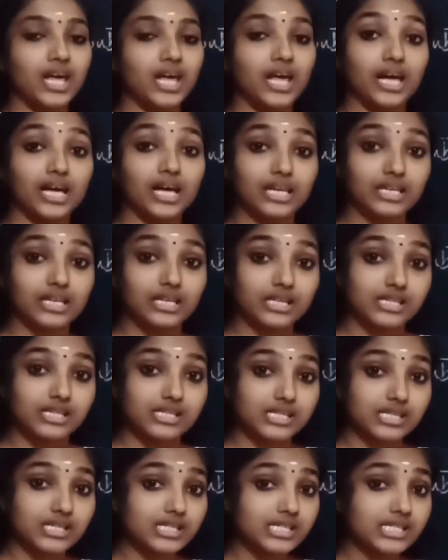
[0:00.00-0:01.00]
And it
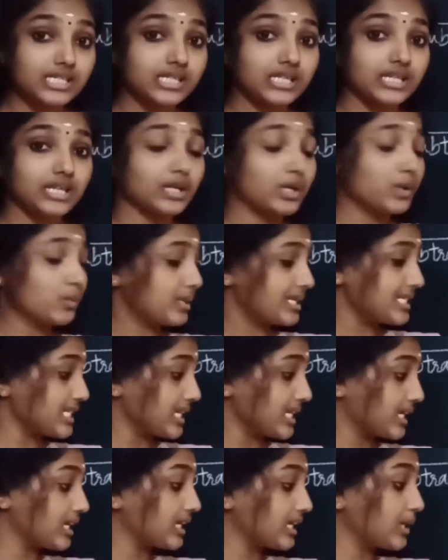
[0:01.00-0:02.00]
is, when
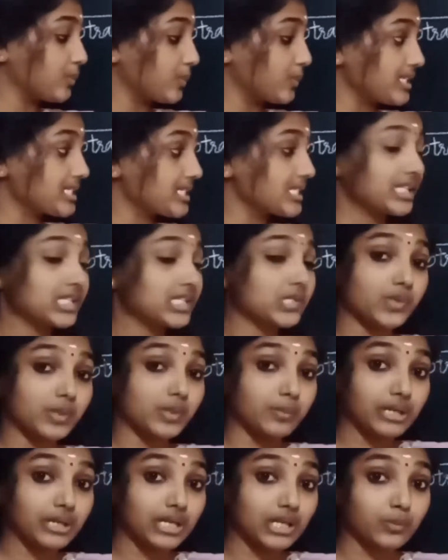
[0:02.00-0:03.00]
taking away 6
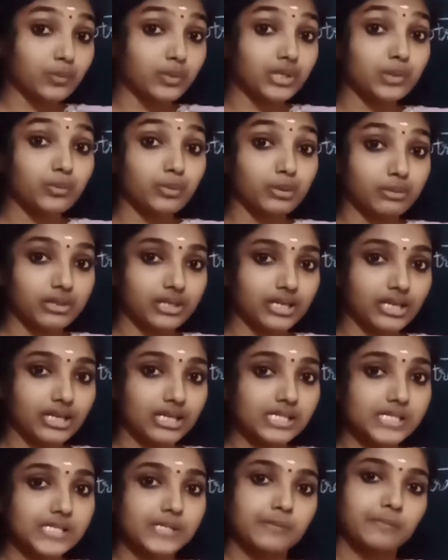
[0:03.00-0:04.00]
from 11, we will
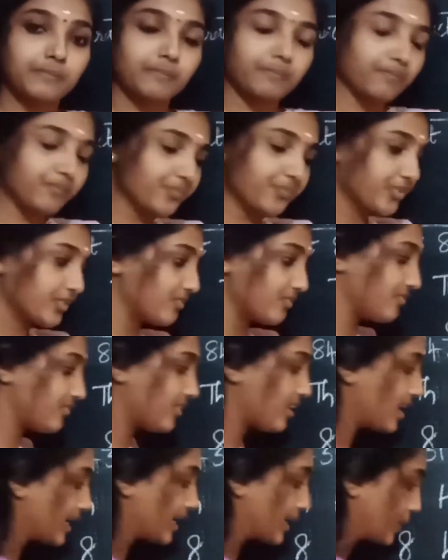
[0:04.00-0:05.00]
get
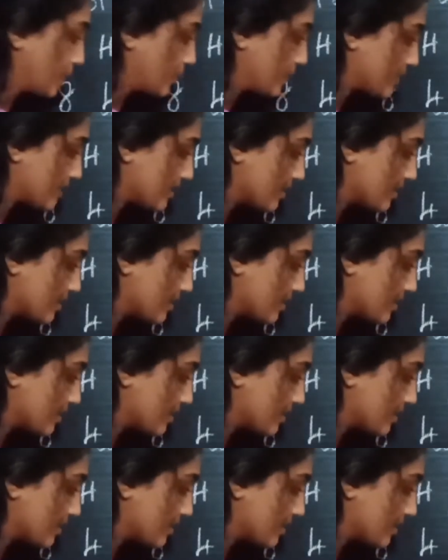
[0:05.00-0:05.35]
5.